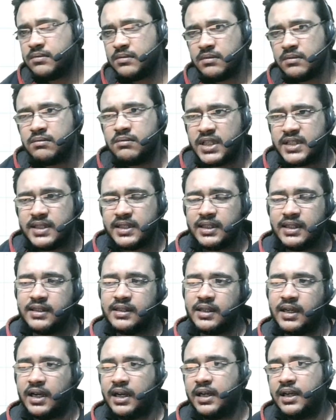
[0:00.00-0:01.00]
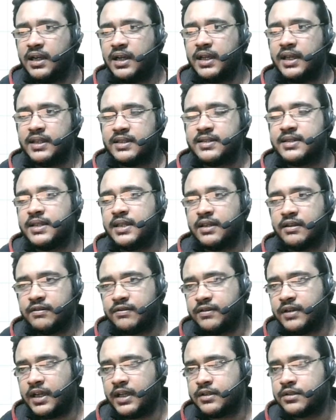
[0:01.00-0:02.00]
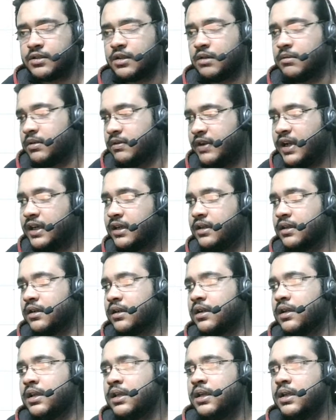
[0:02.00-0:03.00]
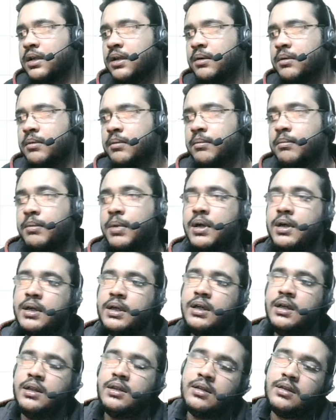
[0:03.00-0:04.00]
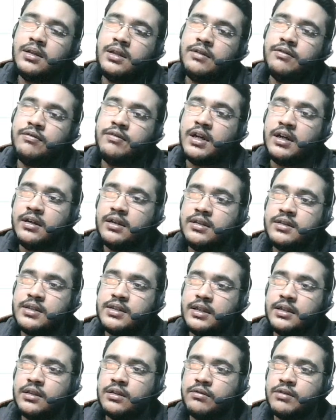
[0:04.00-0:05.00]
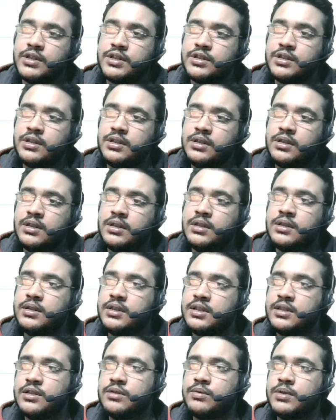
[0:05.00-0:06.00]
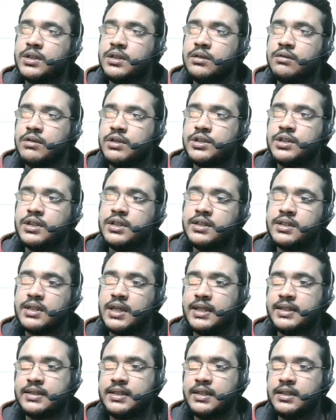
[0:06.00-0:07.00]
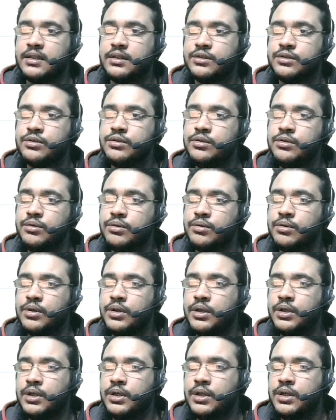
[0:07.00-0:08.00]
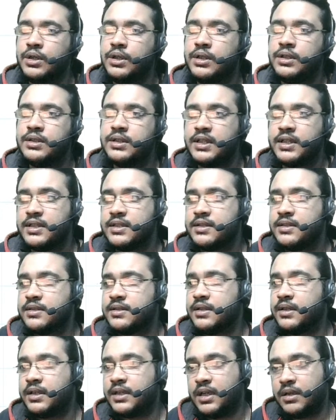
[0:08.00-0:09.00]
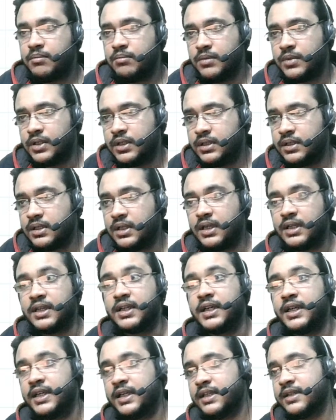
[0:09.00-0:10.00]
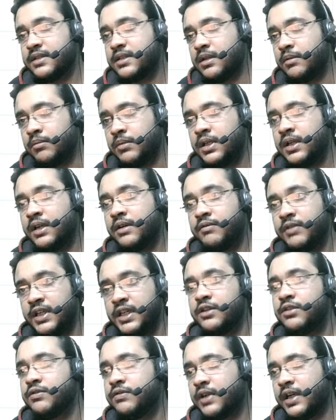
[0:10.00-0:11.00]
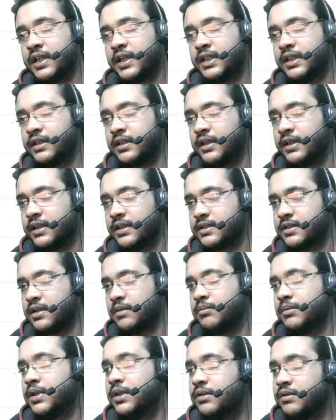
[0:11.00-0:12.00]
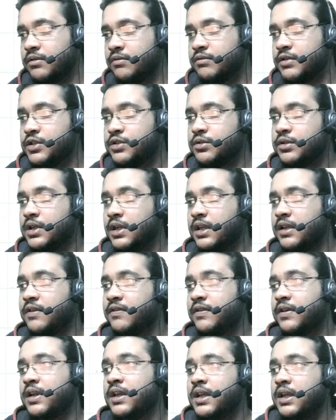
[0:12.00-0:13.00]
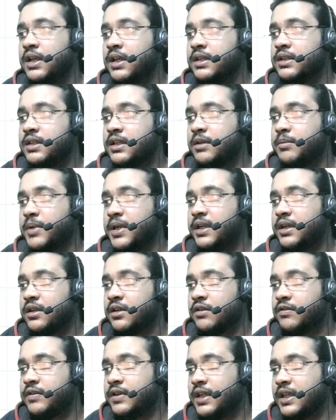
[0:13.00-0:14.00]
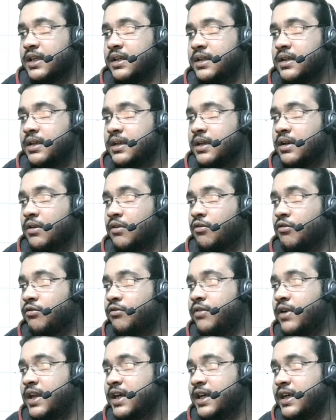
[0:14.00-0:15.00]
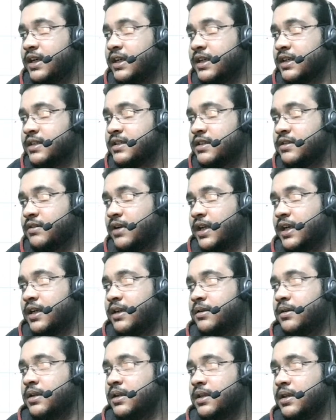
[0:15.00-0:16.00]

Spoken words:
basically the HCF, highest common factor. But if we understand the question, this is what the question is asking us to do. There is a number, a greatest number, and we need to find that greatest number, which should leave the remainder of 10 when it gets divided,